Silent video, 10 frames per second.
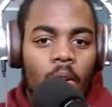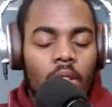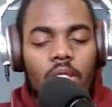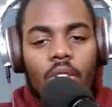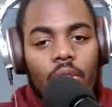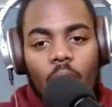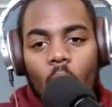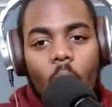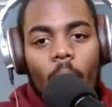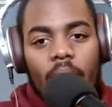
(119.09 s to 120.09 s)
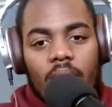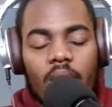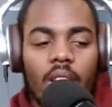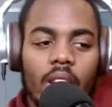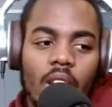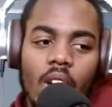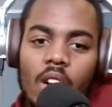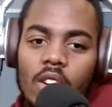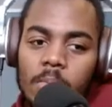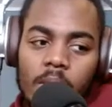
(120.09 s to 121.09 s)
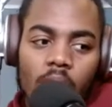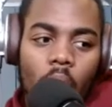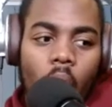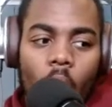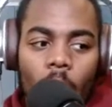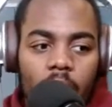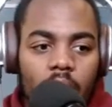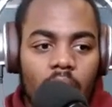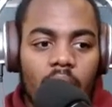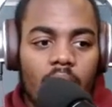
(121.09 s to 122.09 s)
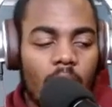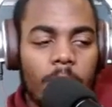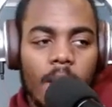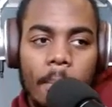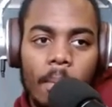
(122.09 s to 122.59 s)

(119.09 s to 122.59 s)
So you always need encouragement. You always need some type of